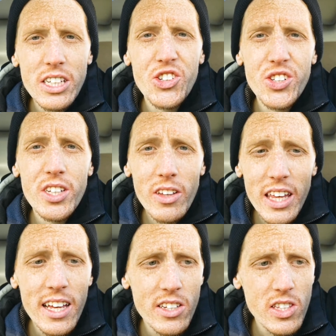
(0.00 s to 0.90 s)
still
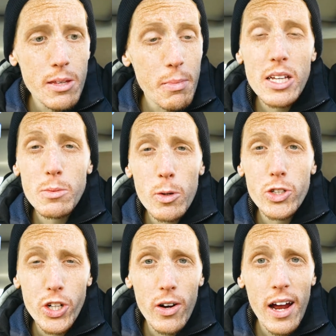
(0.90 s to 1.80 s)
is the best
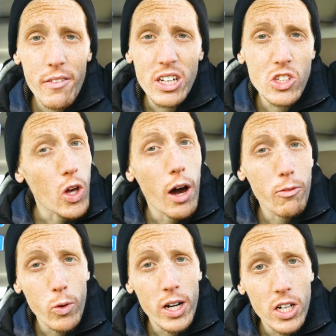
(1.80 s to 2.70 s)
motion graphics
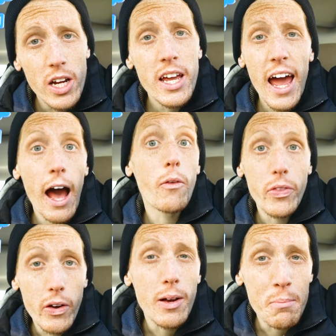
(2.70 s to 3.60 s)
software out
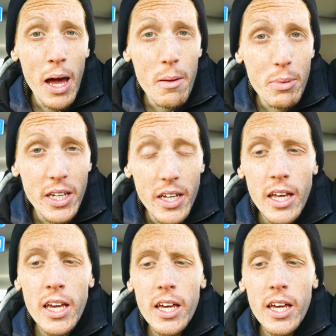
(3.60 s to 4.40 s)
there, in my opinion.